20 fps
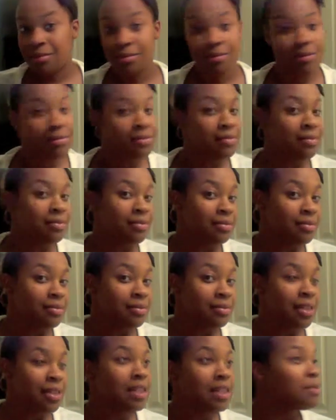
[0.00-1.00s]
that's what it
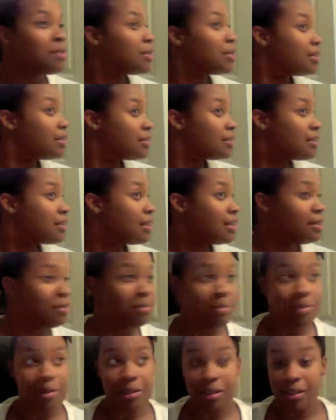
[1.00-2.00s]
looks like, blended
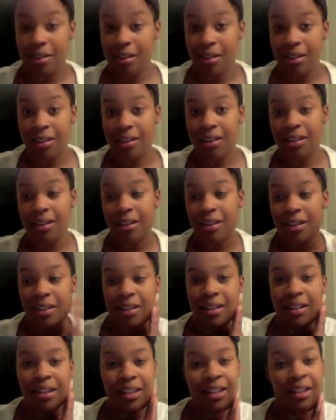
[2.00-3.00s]
in.
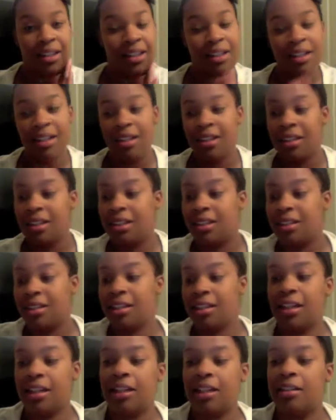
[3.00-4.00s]
The color of
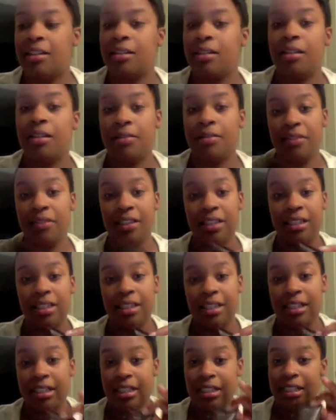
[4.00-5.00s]
this is deep.